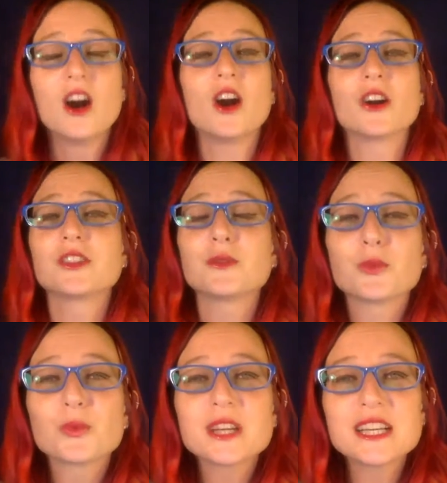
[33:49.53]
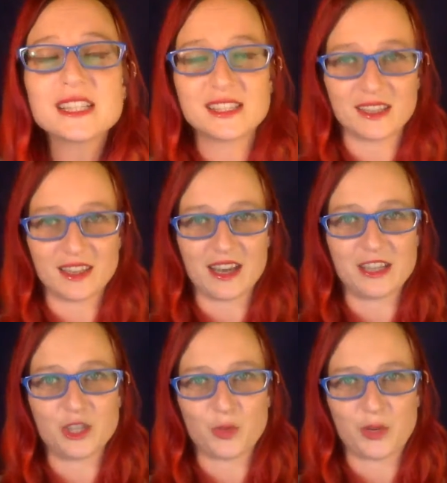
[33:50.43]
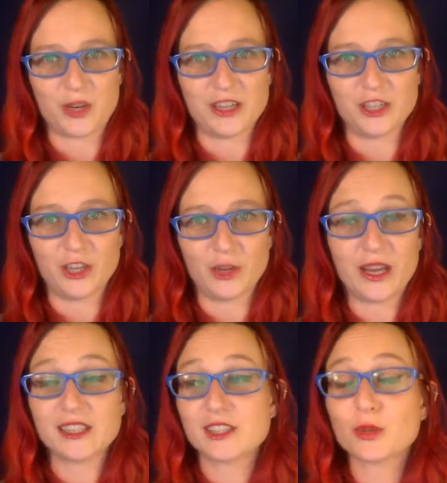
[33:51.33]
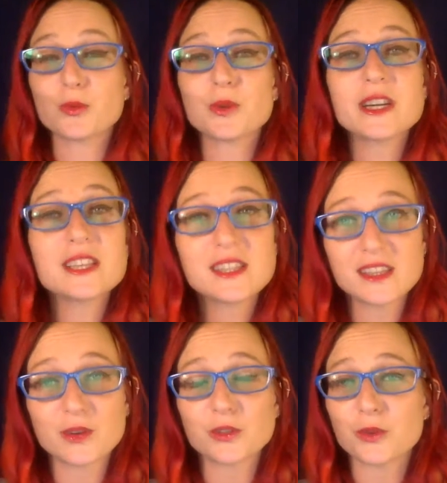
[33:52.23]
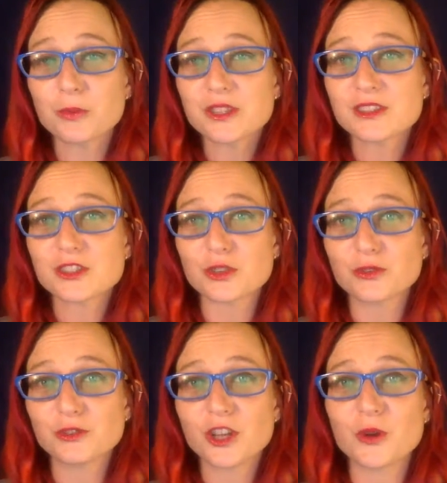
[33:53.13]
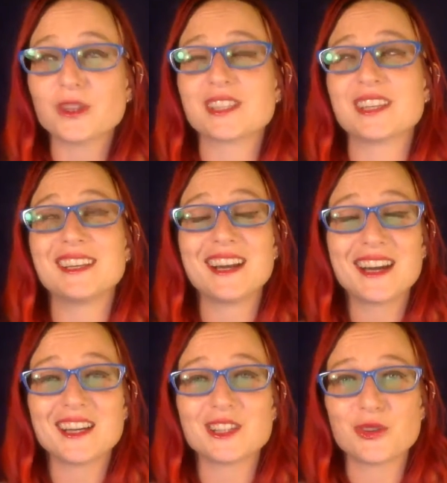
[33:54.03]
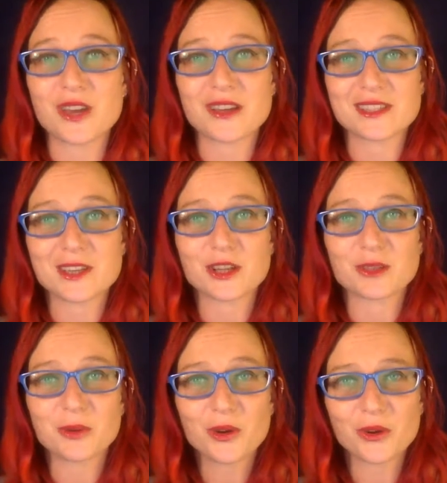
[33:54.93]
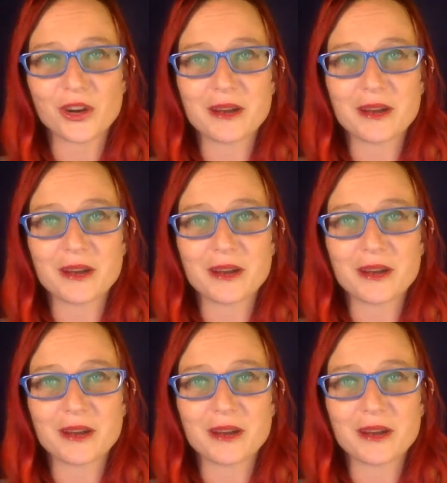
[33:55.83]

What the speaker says: are the reason that I do what I do. And it's the reason that Your Business, Your Flow is not a $2,000 program.